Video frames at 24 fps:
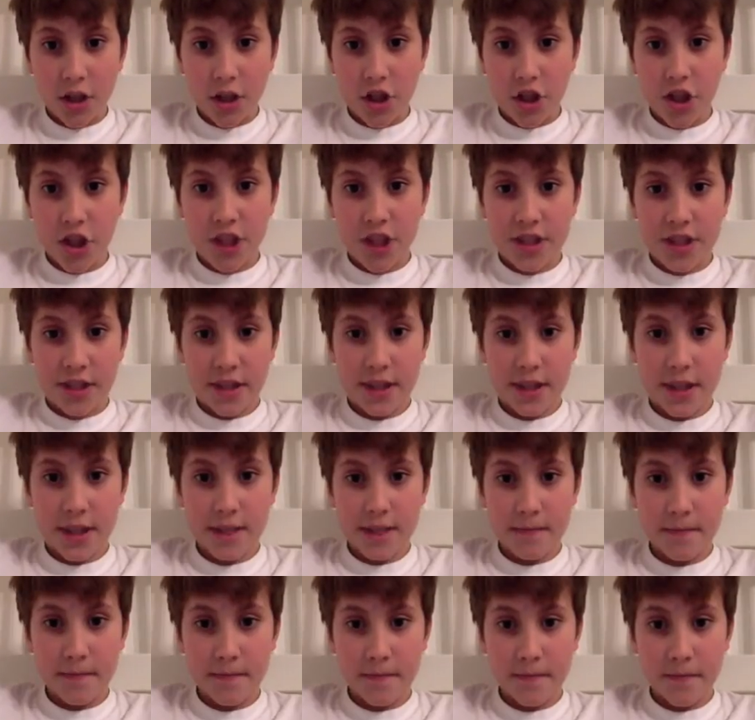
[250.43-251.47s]
Jesus.
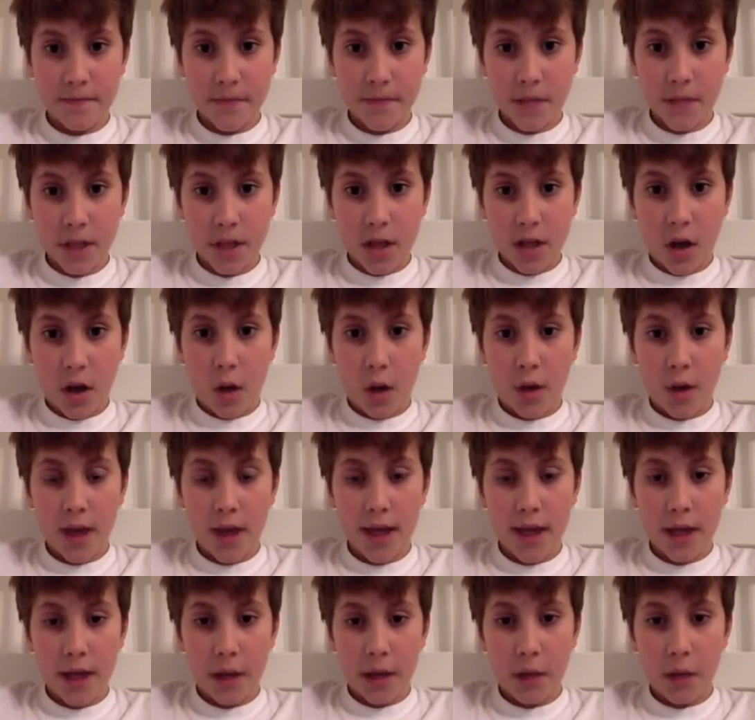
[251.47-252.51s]

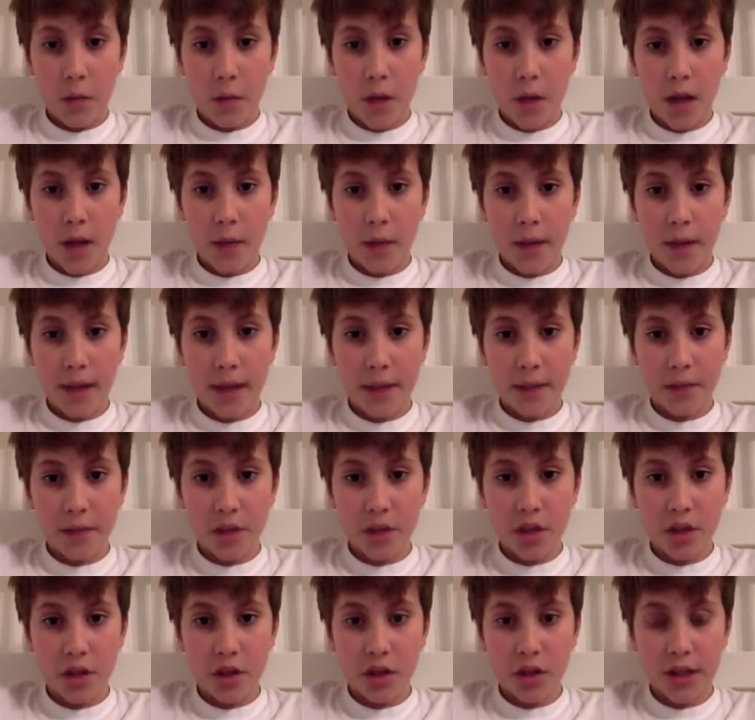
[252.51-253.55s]
Okay, well, man, I'm not
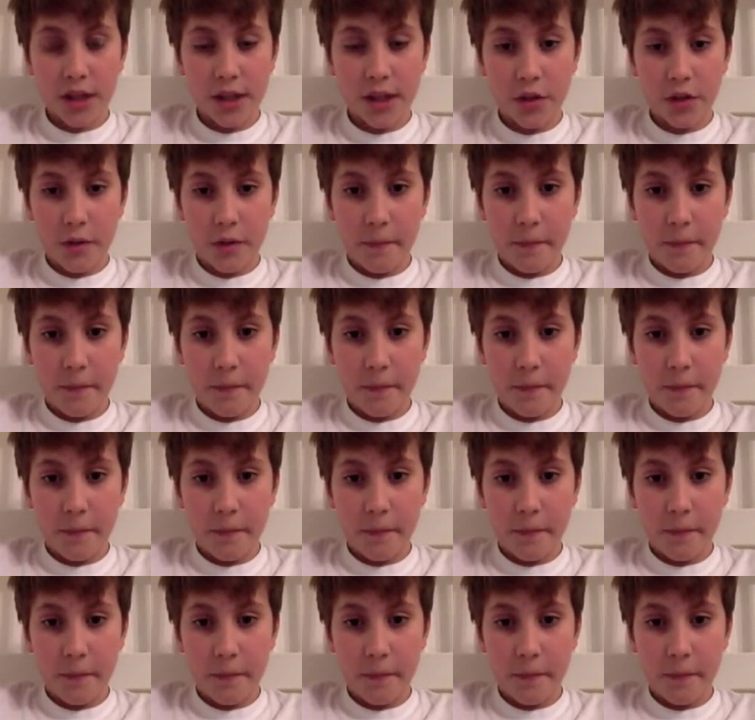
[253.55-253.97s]
gonna look at you.